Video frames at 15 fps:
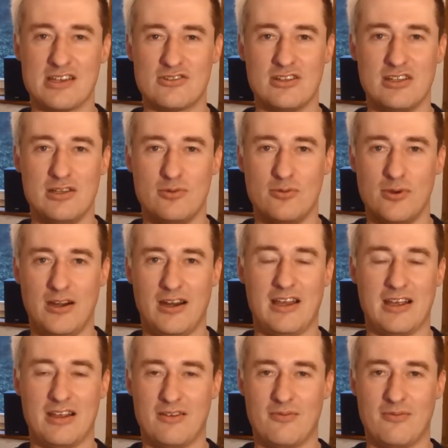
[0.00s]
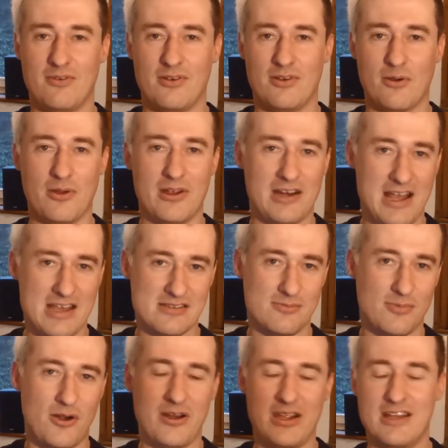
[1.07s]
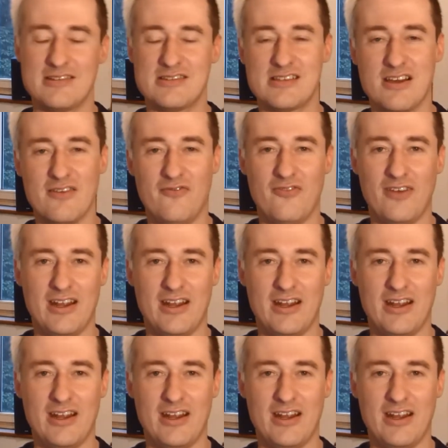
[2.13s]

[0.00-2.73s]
actually who were like going Glastonbury and stuff.